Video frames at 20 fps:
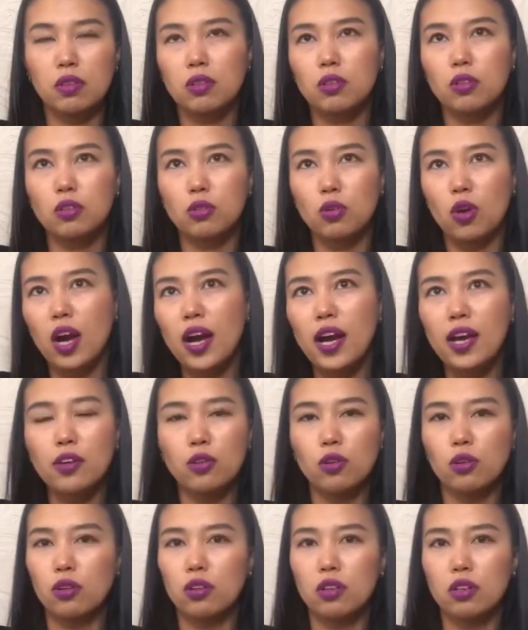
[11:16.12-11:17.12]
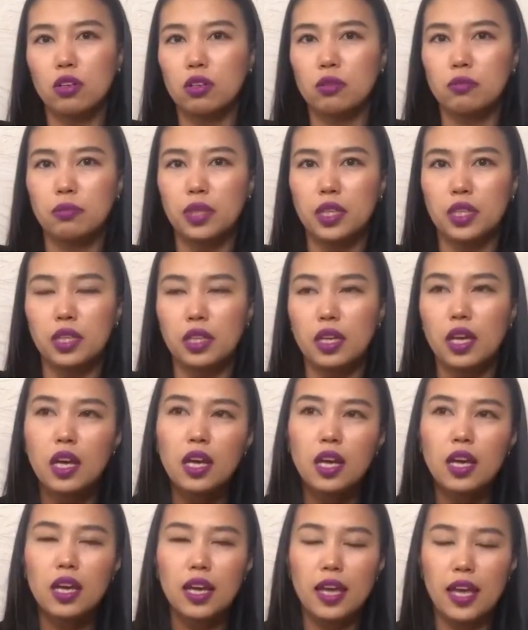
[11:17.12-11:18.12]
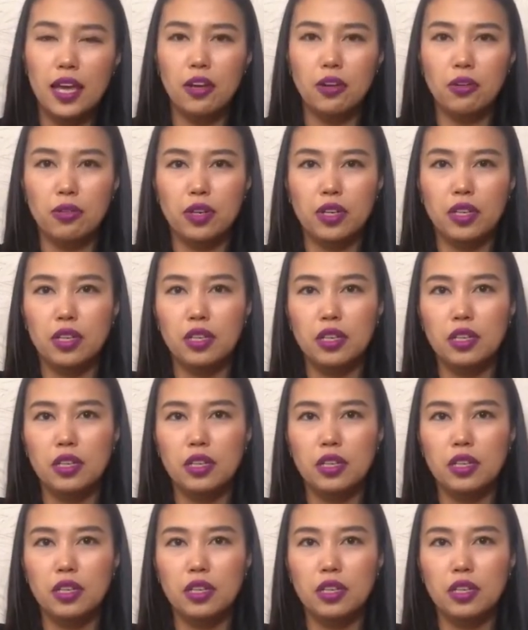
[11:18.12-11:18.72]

cry or be angry.